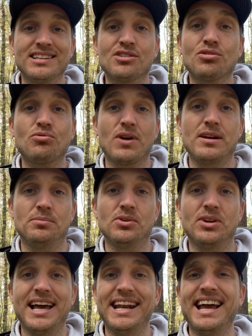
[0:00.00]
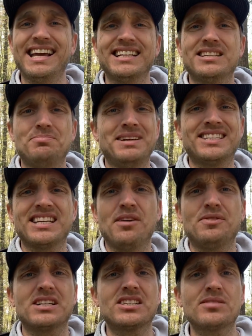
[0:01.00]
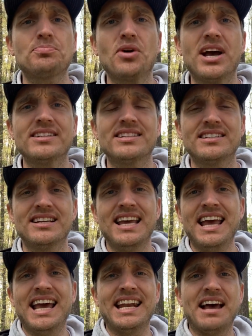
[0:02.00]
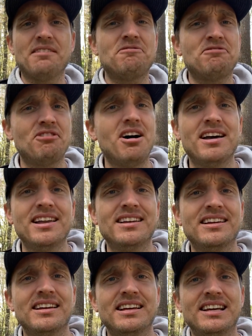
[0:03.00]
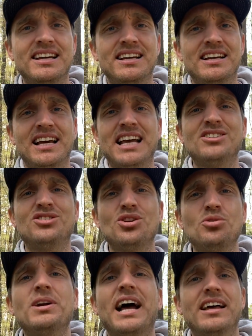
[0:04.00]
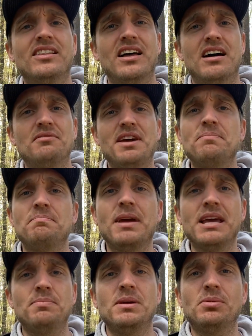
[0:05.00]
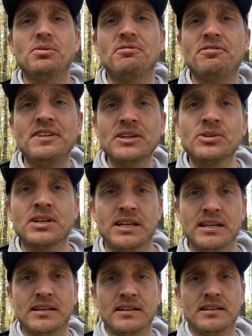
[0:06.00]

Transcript: incredible. And I get to be self-expressed and have fun and do what I love and make people feel good.